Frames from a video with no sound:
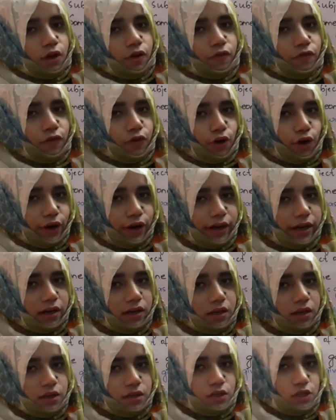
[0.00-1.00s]

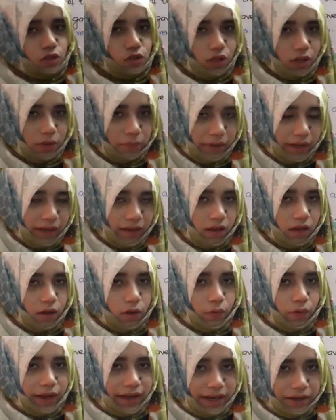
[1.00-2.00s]
for swimming,
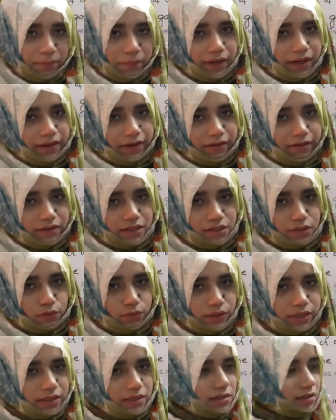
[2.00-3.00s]
right my dear
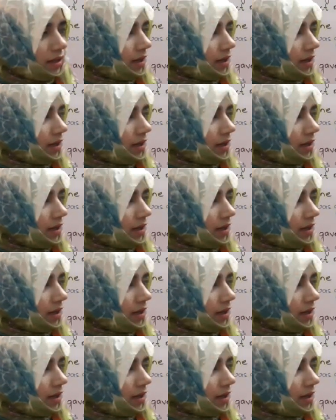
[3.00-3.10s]
students?